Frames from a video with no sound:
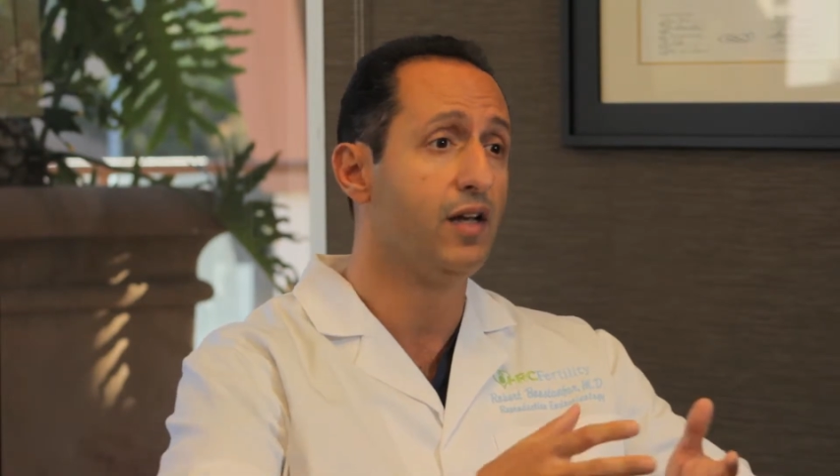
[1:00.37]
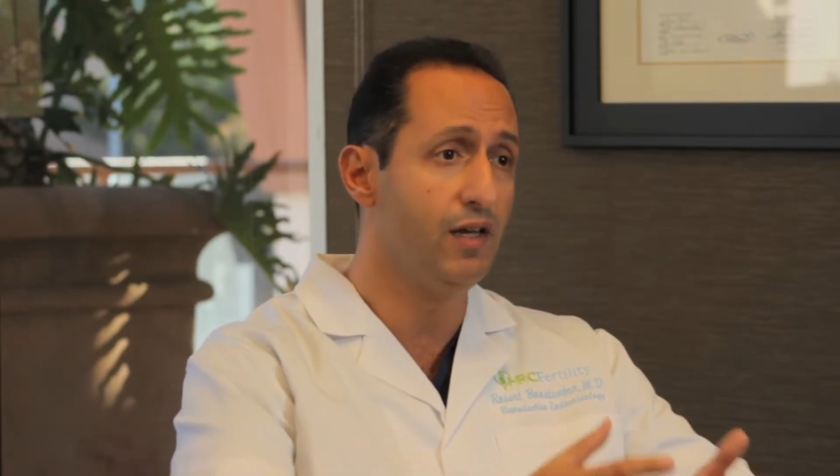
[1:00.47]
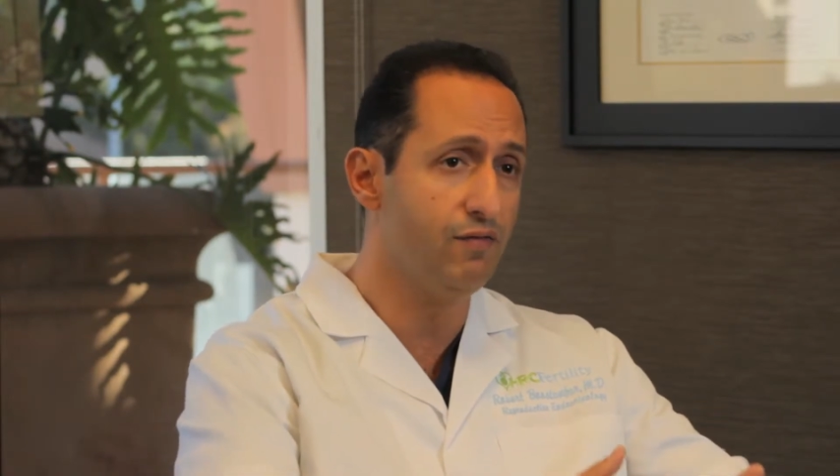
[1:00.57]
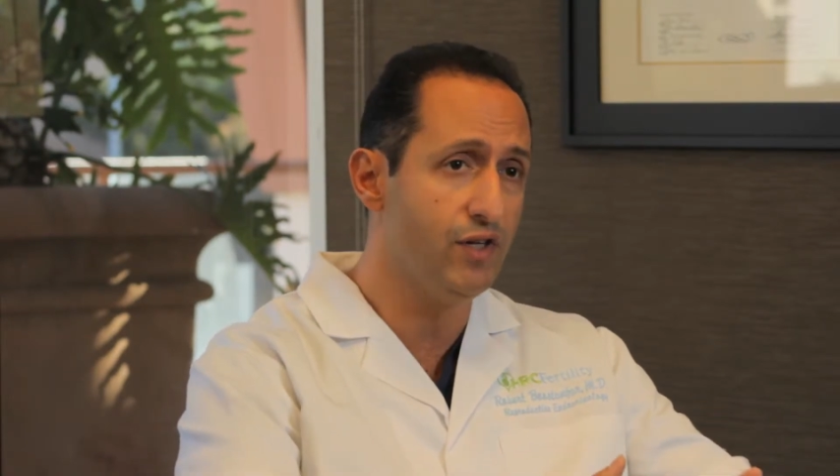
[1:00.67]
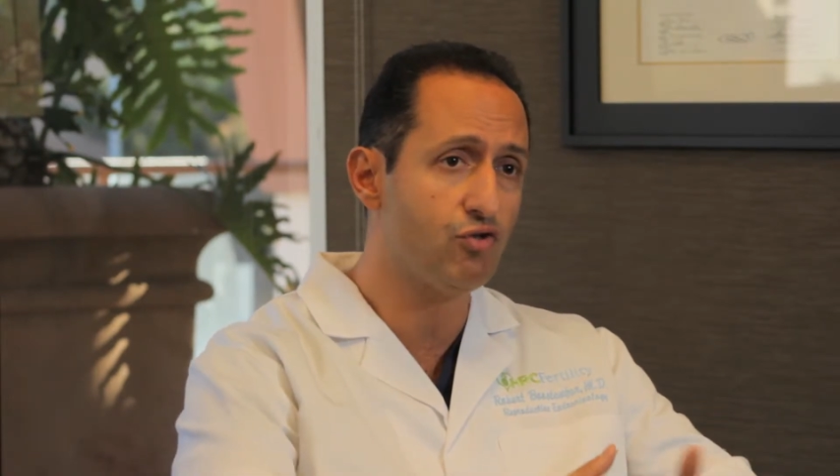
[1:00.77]

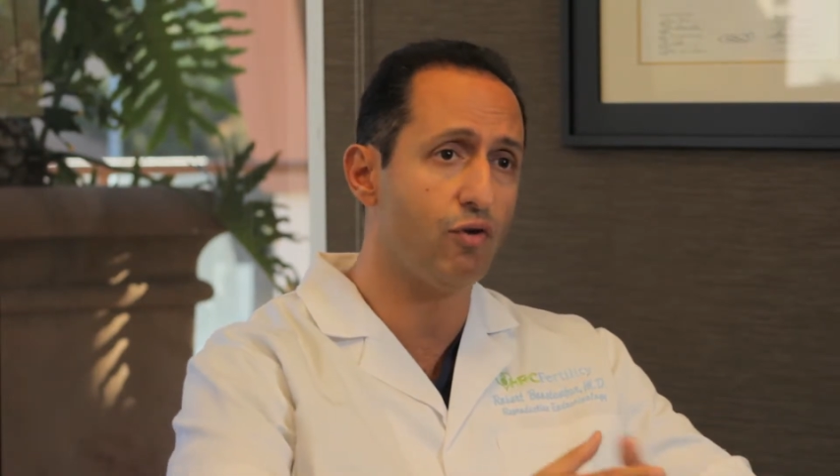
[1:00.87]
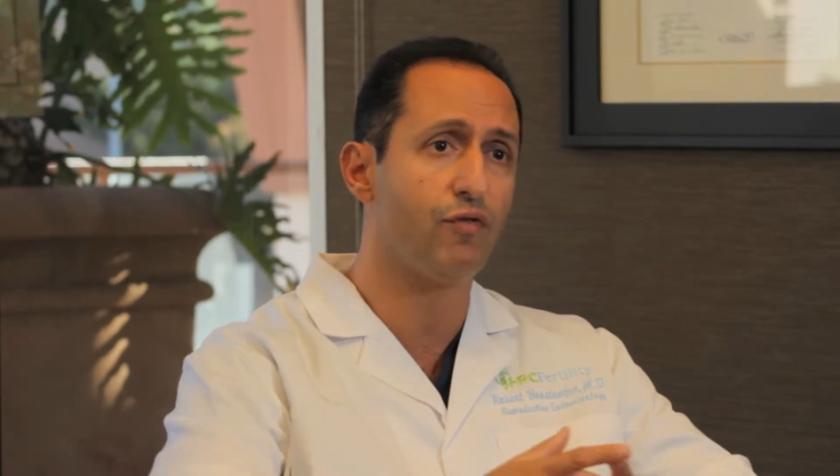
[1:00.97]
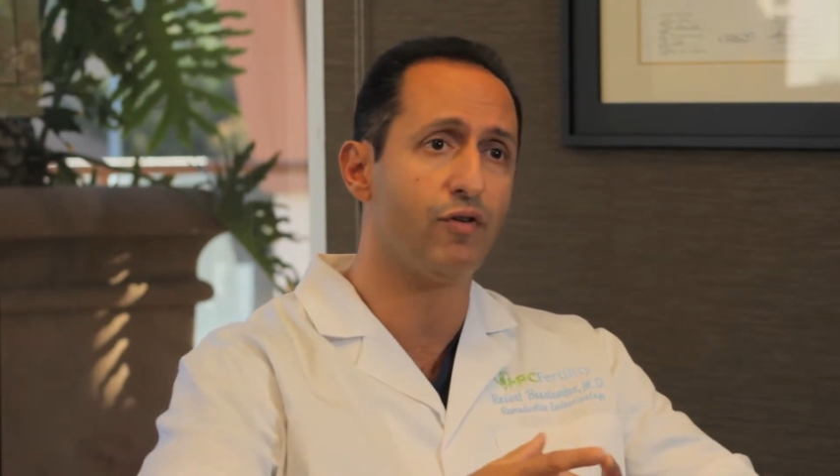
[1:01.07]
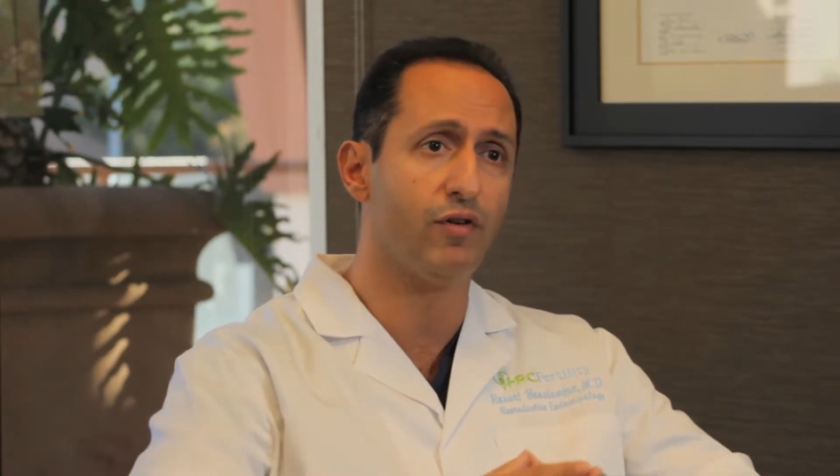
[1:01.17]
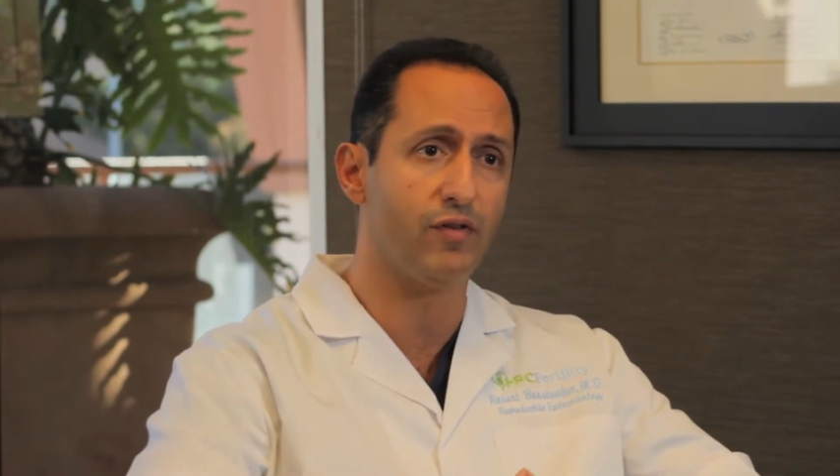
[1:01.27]
in vitro
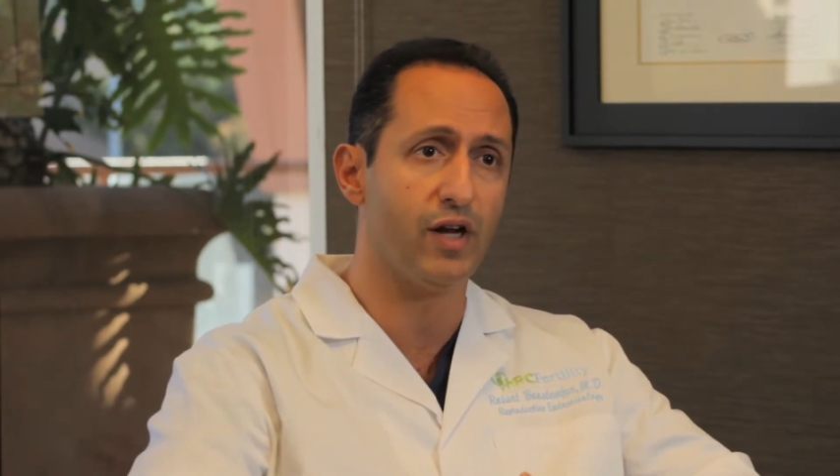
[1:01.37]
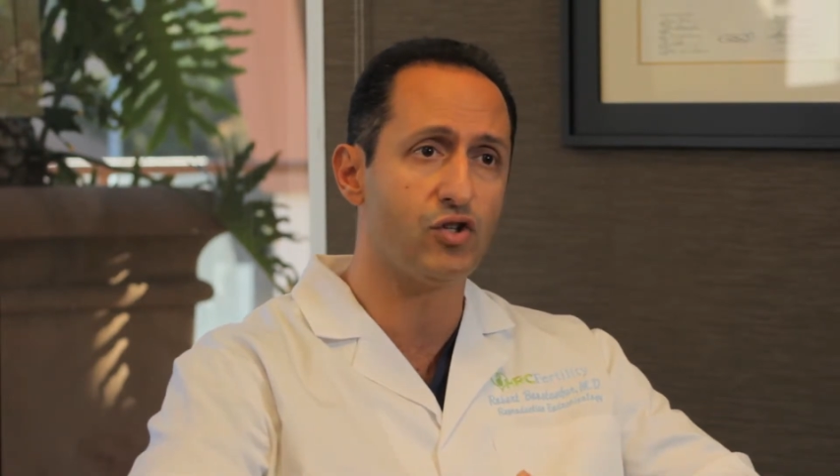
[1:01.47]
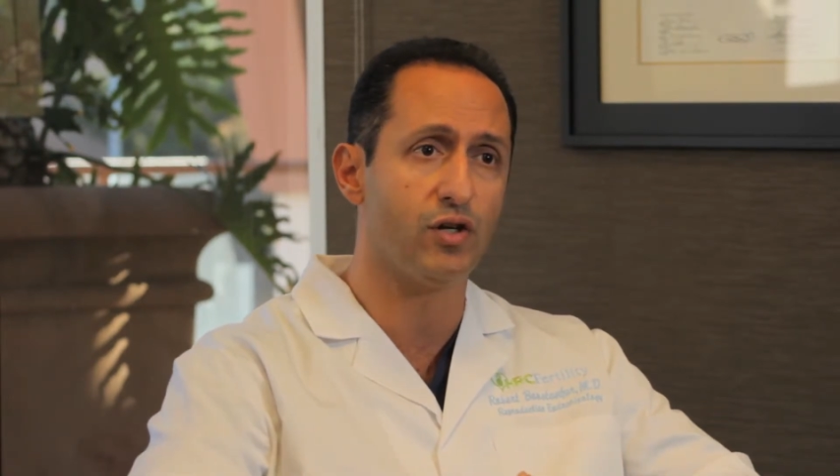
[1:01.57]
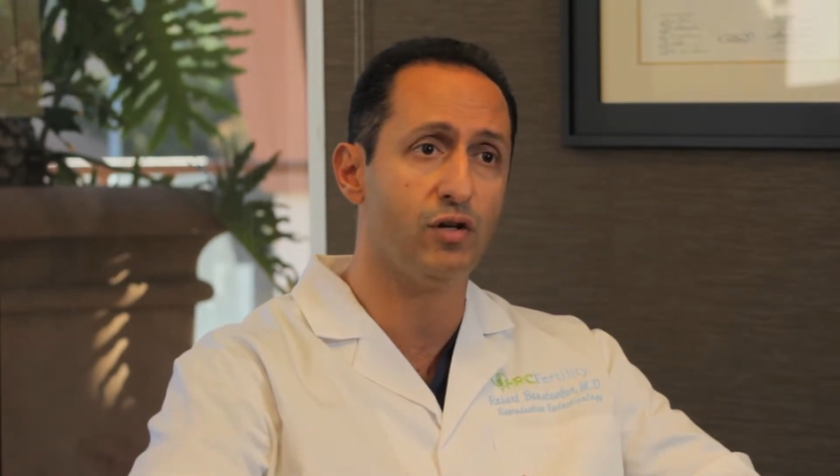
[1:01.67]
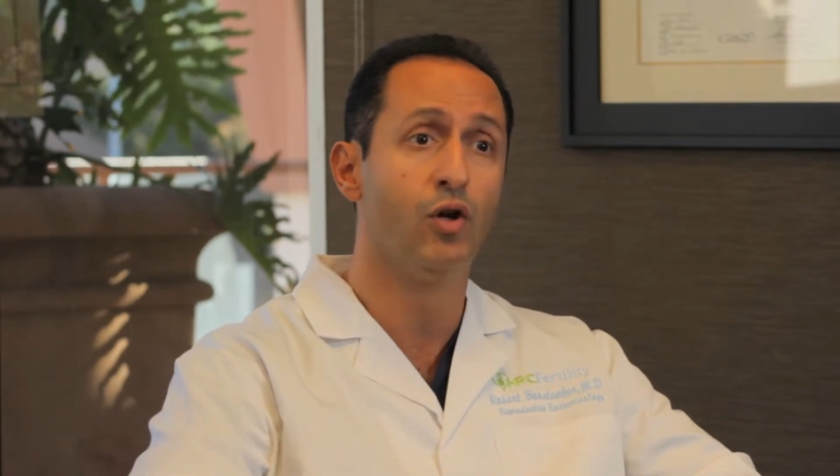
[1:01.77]

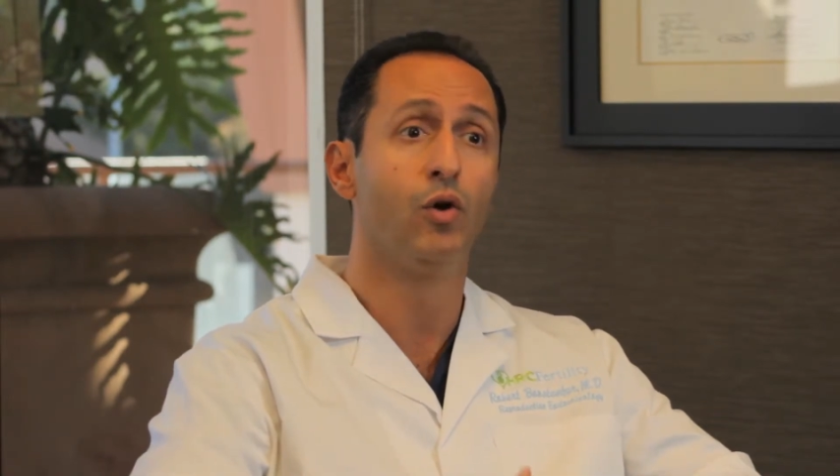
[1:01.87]
fertilization